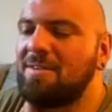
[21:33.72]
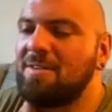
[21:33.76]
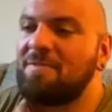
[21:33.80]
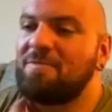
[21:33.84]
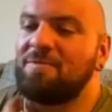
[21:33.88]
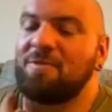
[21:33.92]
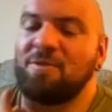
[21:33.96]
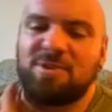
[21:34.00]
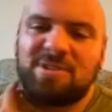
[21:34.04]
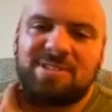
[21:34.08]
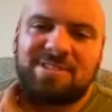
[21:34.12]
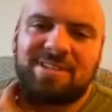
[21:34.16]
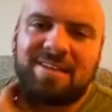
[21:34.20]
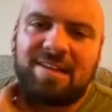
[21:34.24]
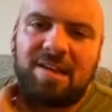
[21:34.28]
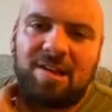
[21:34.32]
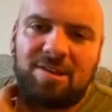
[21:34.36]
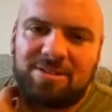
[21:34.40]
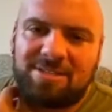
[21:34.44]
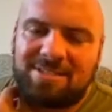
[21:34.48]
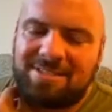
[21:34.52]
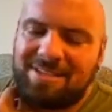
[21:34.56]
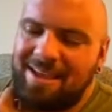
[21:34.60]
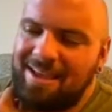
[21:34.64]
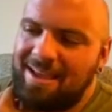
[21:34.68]
the first thing I'll
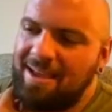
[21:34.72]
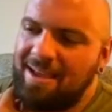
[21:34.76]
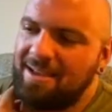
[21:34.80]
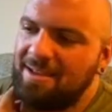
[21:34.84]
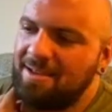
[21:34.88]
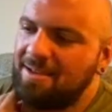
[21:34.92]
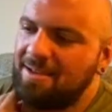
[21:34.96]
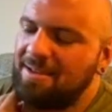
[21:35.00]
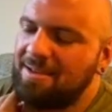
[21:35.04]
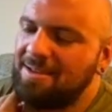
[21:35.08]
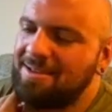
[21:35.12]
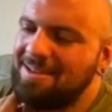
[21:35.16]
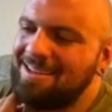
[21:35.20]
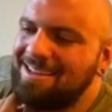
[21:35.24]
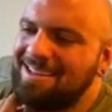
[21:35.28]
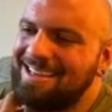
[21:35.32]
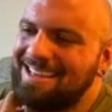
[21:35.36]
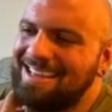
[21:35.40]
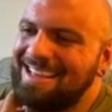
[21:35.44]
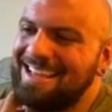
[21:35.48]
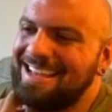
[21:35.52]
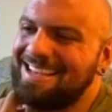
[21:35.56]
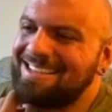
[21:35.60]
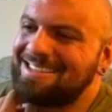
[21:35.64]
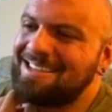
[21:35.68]
say
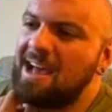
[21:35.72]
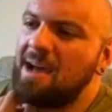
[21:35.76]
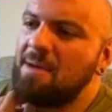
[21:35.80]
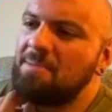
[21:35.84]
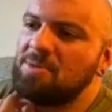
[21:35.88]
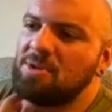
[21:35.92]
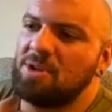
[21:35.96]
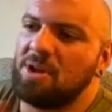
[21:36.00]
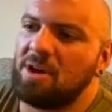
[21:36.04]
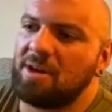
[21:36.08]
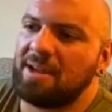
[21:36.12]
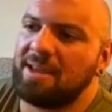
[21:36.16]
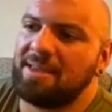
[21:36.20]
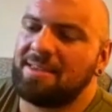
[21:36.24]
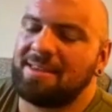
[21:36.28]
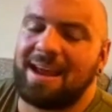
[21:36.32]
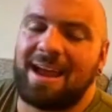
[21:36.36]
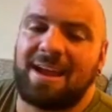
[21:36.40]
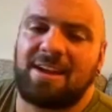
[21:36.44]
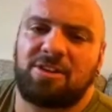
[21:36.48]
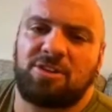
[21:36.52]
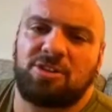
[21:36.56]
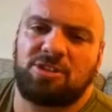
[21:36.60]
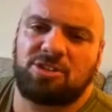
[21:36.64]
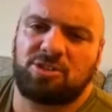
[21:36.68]
is I'm lucky that I
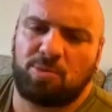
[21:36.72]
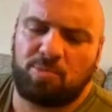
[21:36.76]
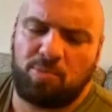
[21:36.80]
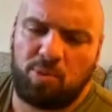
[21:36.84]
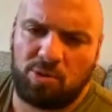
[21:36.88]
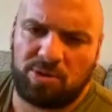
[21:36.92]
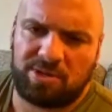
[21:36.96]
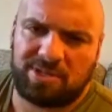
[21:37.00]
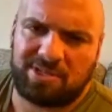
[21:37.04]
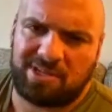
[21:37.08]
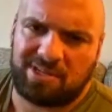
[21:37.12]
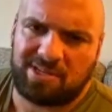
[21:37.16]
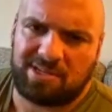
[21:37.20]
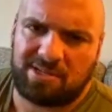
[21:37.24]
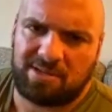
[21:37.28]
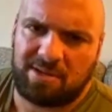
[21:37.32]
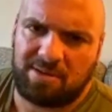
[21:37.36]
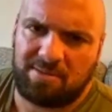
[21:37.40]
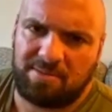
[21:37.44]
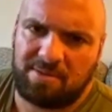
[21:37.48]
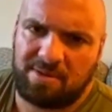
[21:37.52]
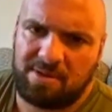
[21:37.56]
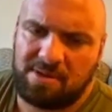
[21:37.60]
had a good support system.